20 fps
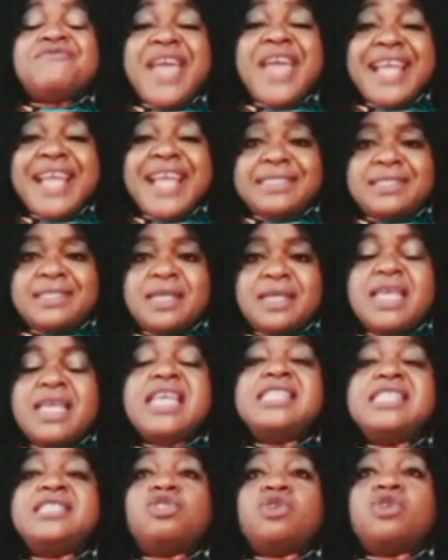Faith
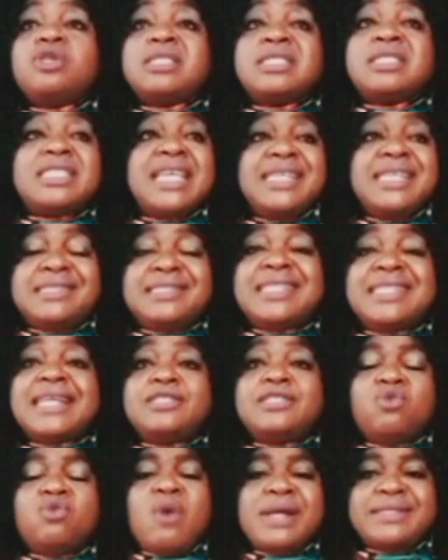is those things
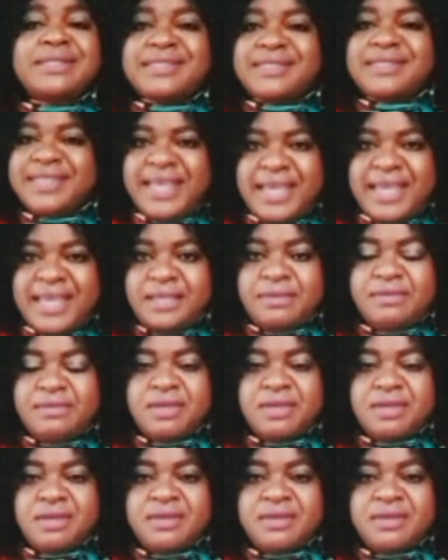that you are seeing.